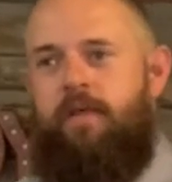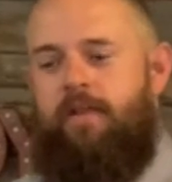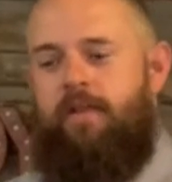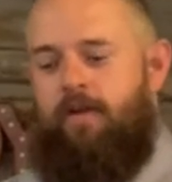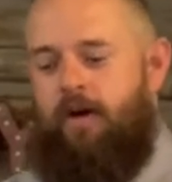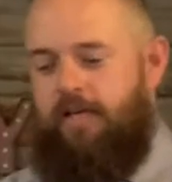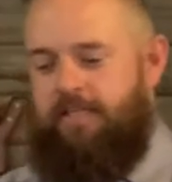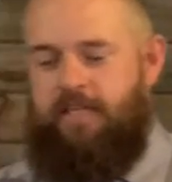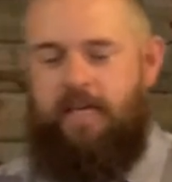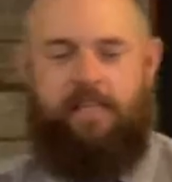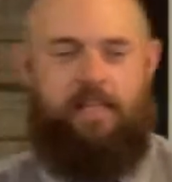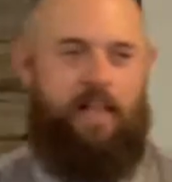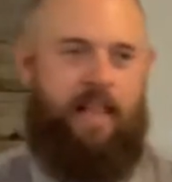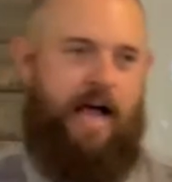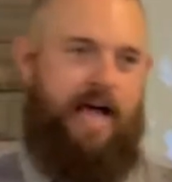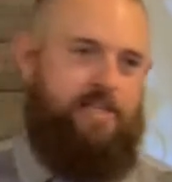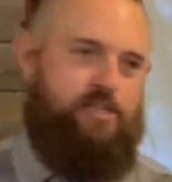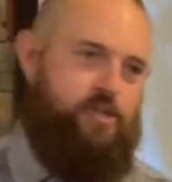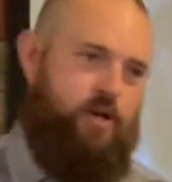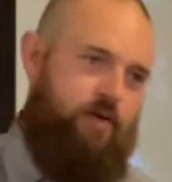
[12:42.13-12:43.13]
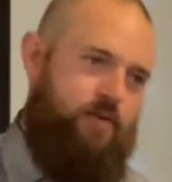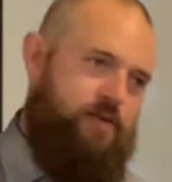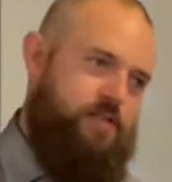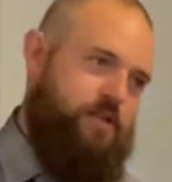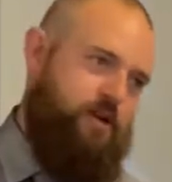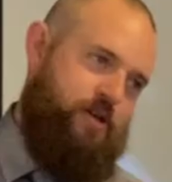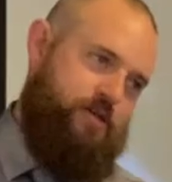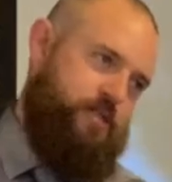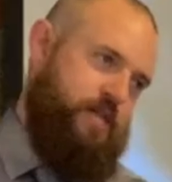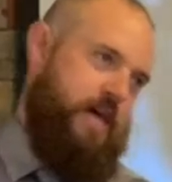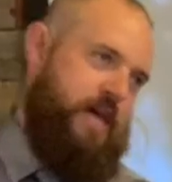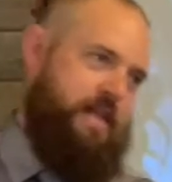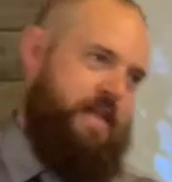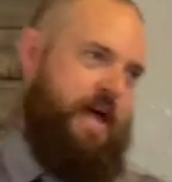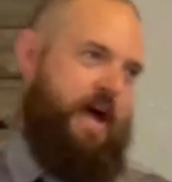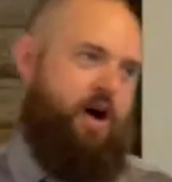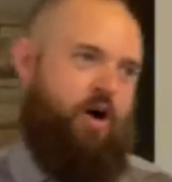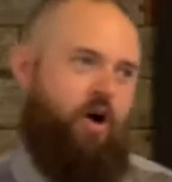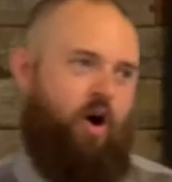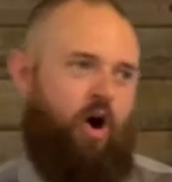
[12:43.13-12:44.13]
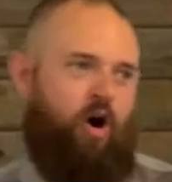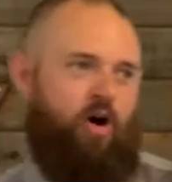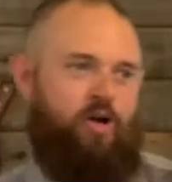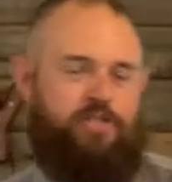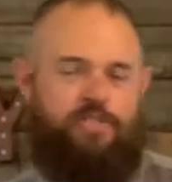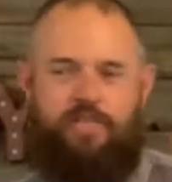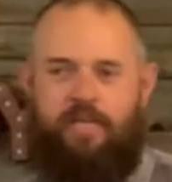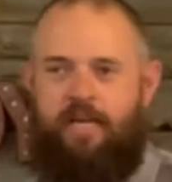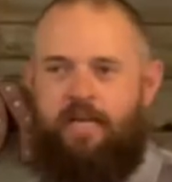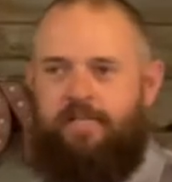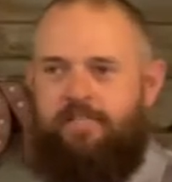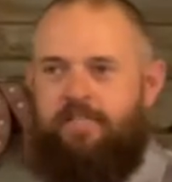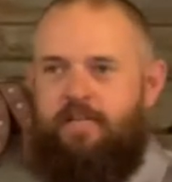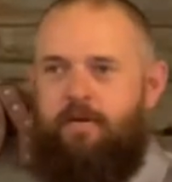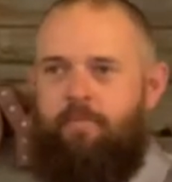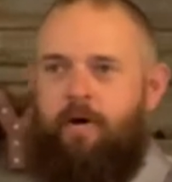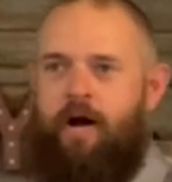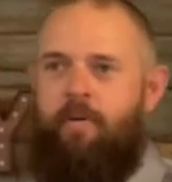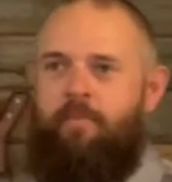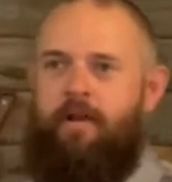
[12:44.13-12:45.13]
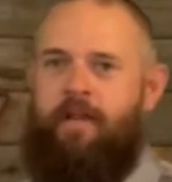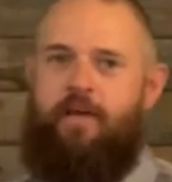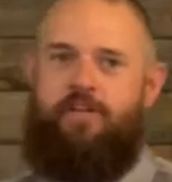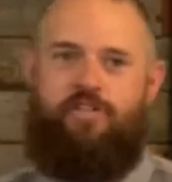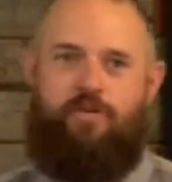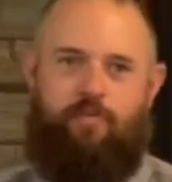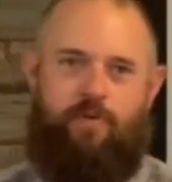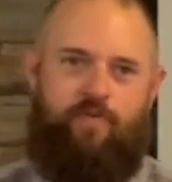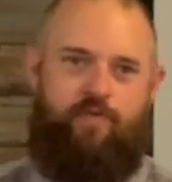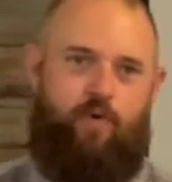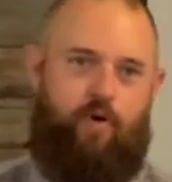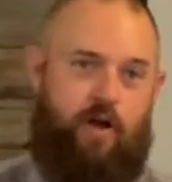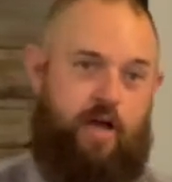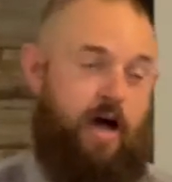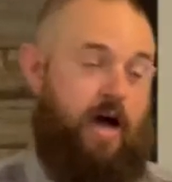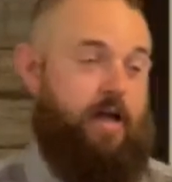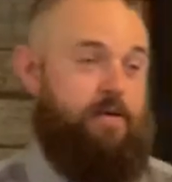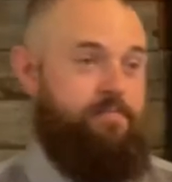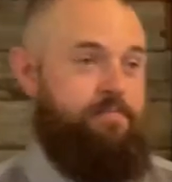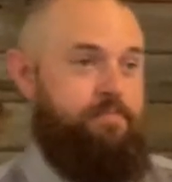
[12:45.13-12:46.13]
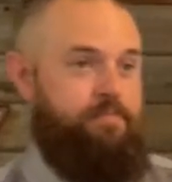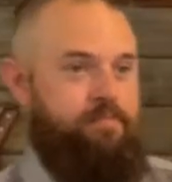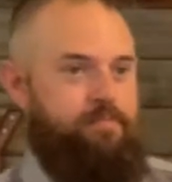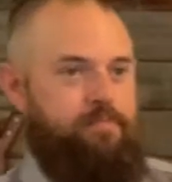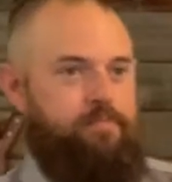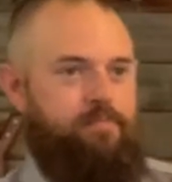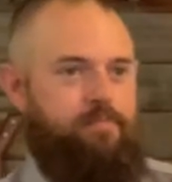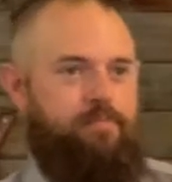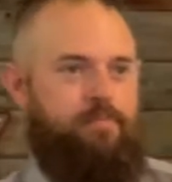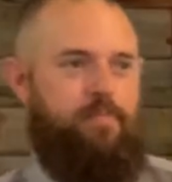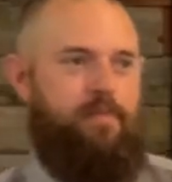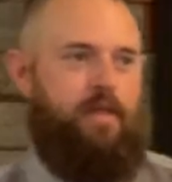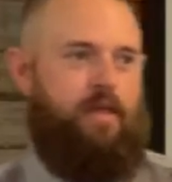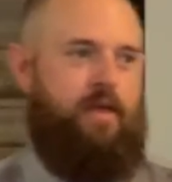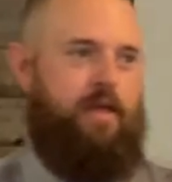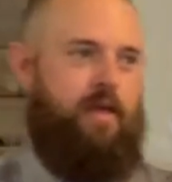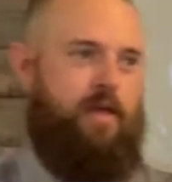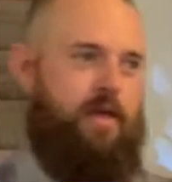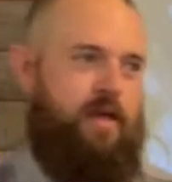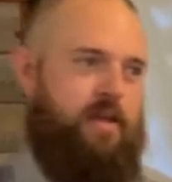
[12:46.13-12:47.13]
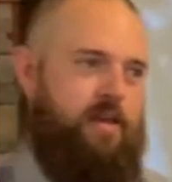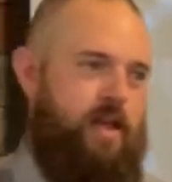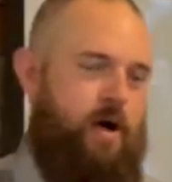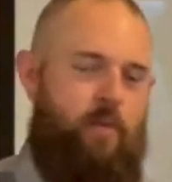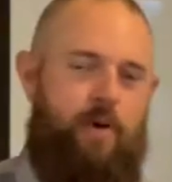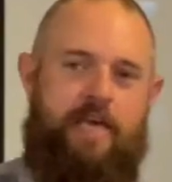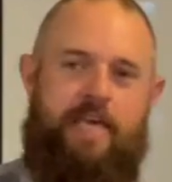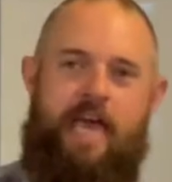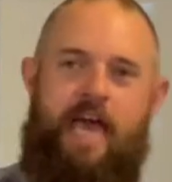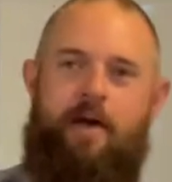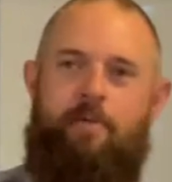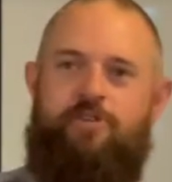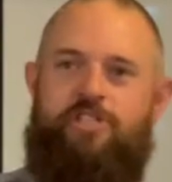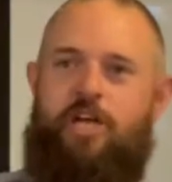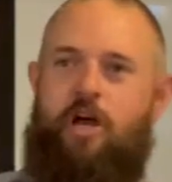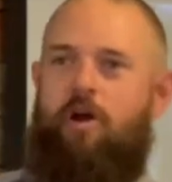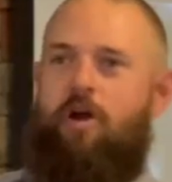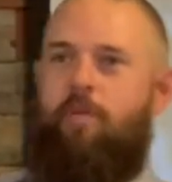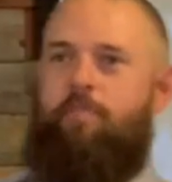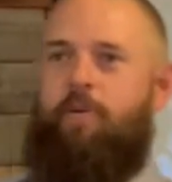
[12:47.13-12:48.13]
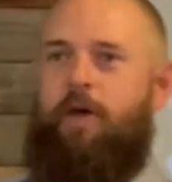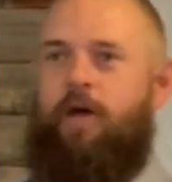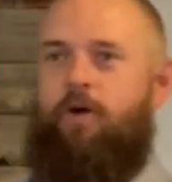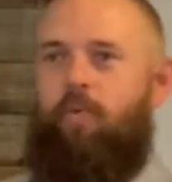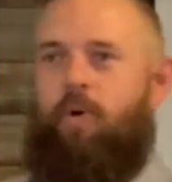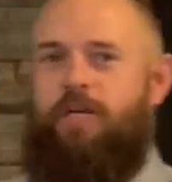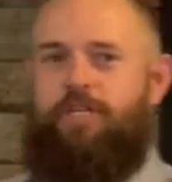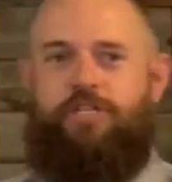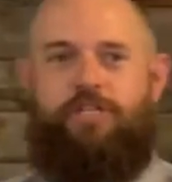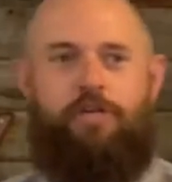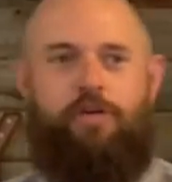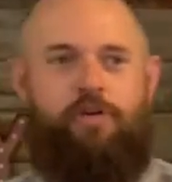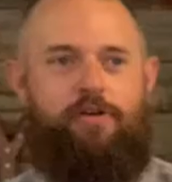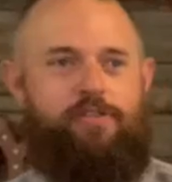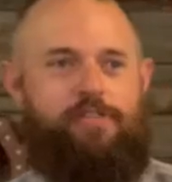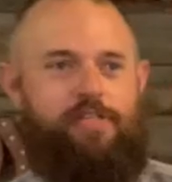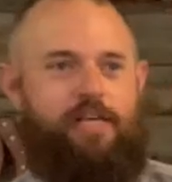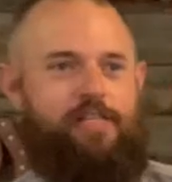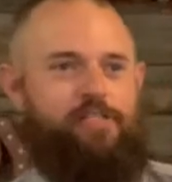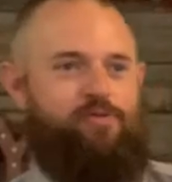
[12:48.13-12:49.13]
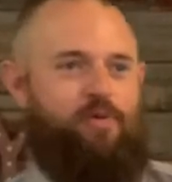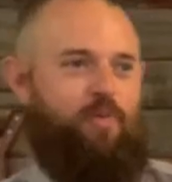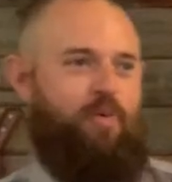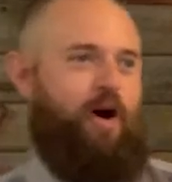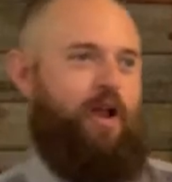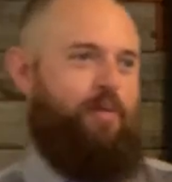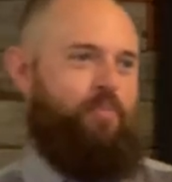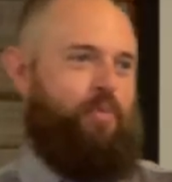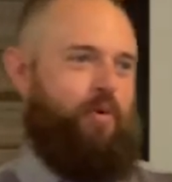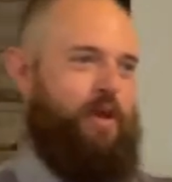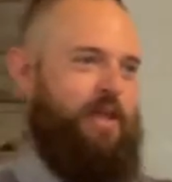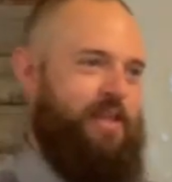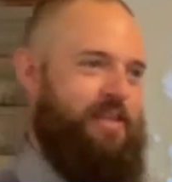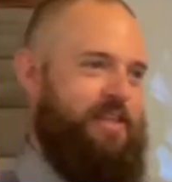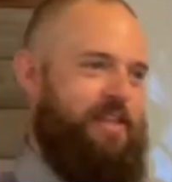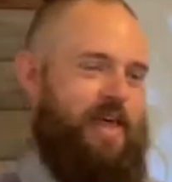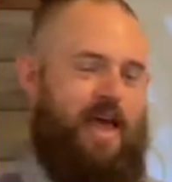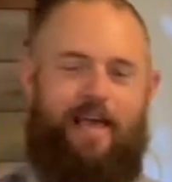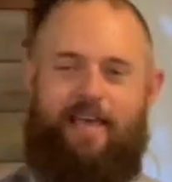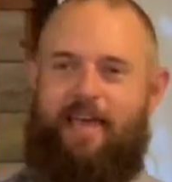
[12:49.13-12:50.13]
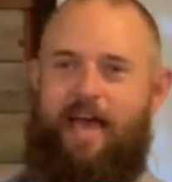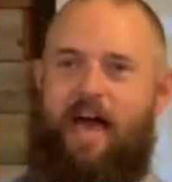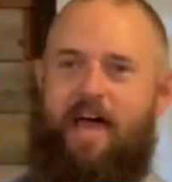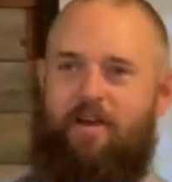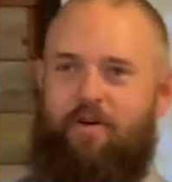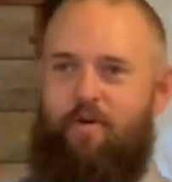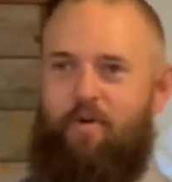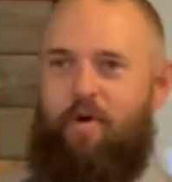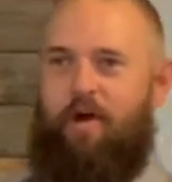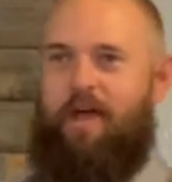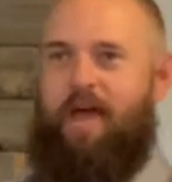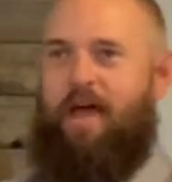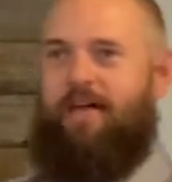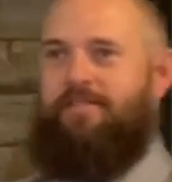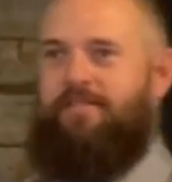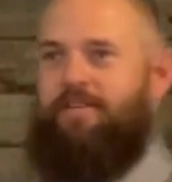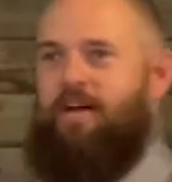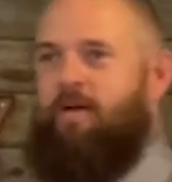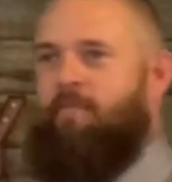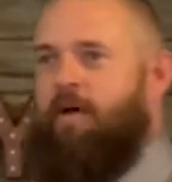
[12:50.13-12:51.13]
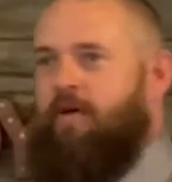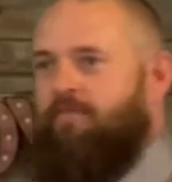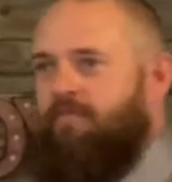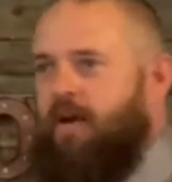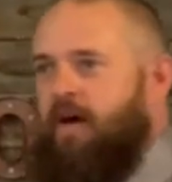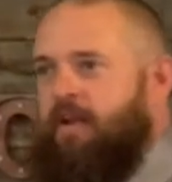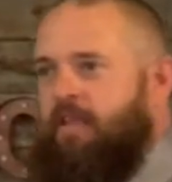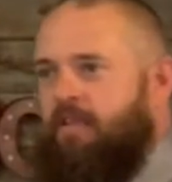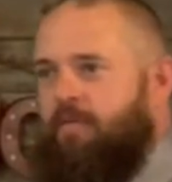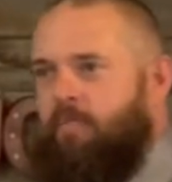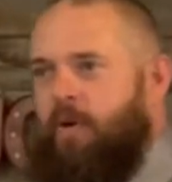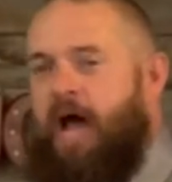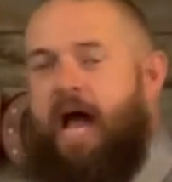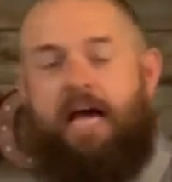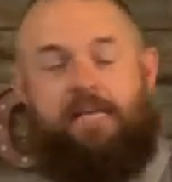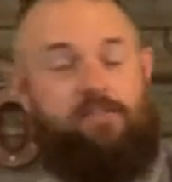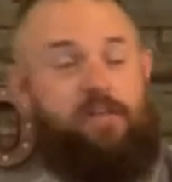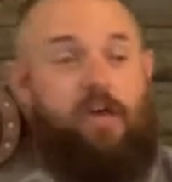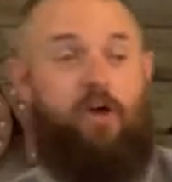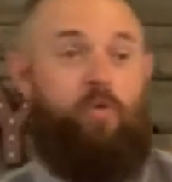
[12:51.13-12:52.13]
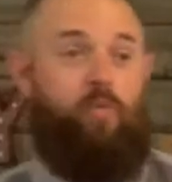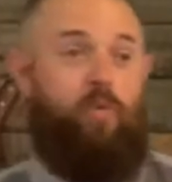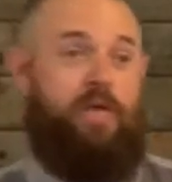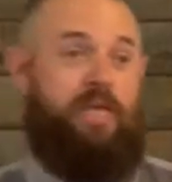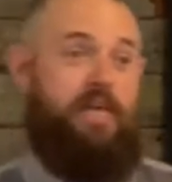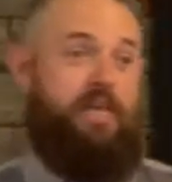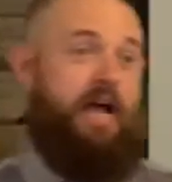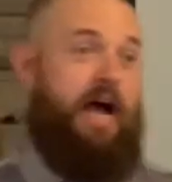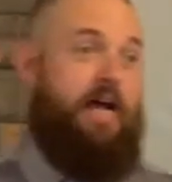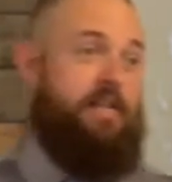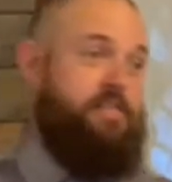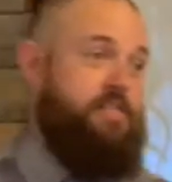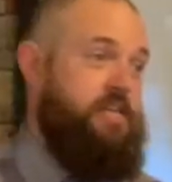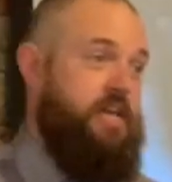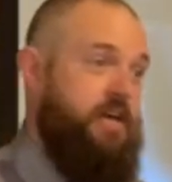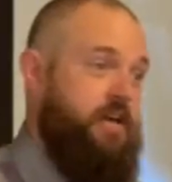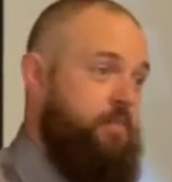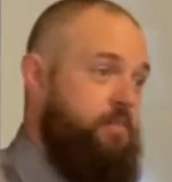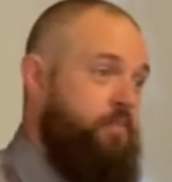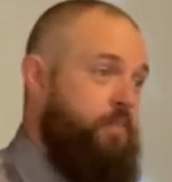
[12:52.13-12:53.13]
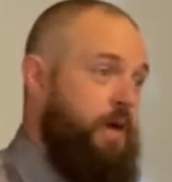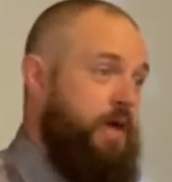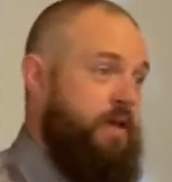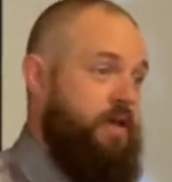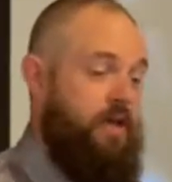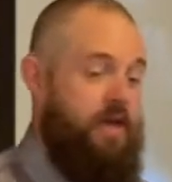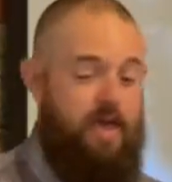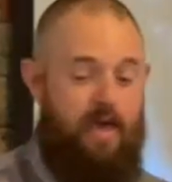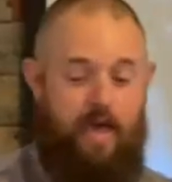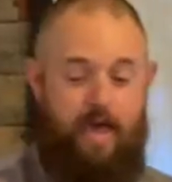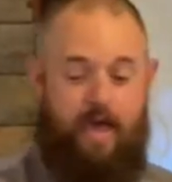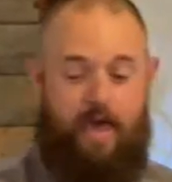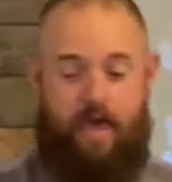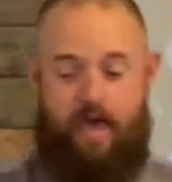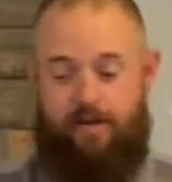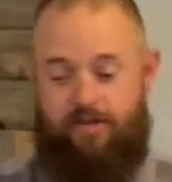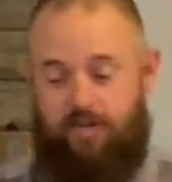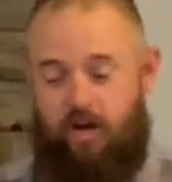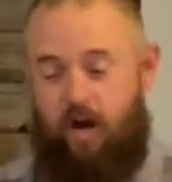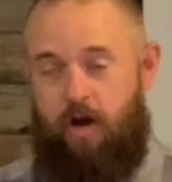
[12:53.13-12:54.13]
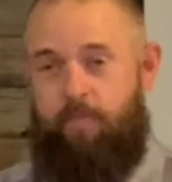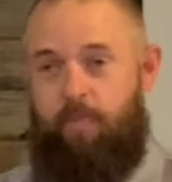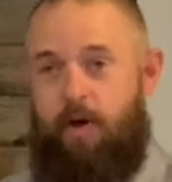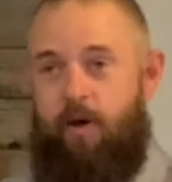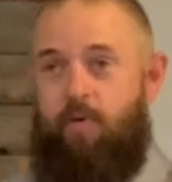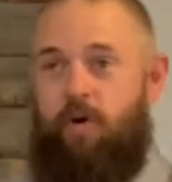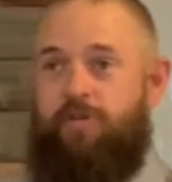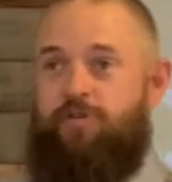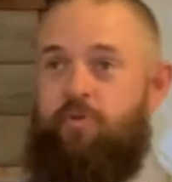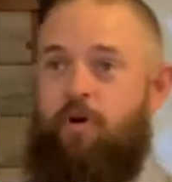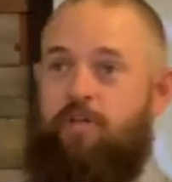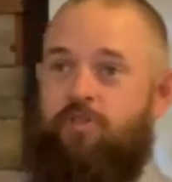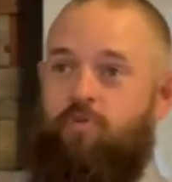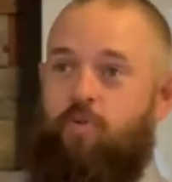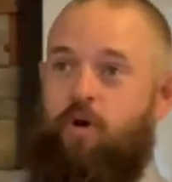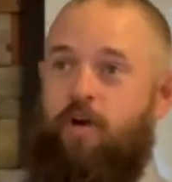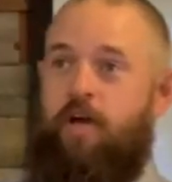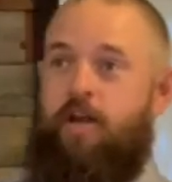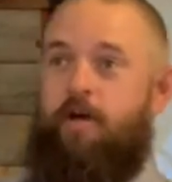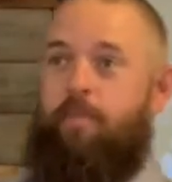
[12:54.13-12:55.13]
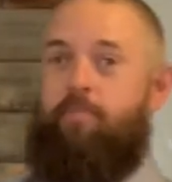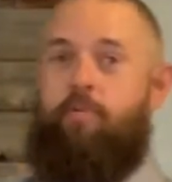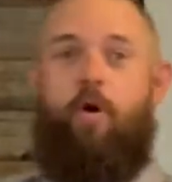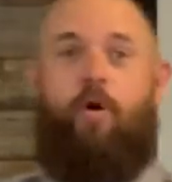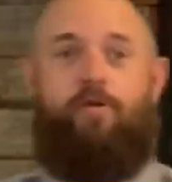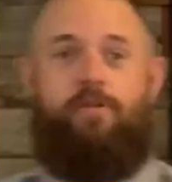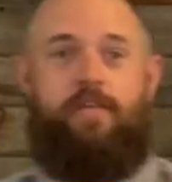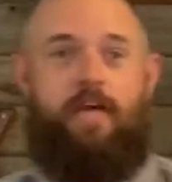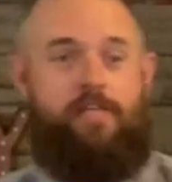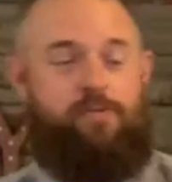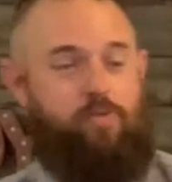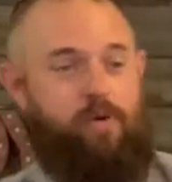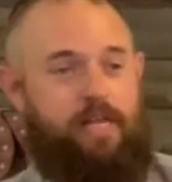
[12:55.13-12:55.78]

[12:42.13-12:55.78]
Now, I said in the last service, and I'll say it now, all sin is an abomination before God. Now, we can't cherry pick which sins we want to put into that category, as some have done in the past. We cannot pick and cherry pick which ones we're going to protest.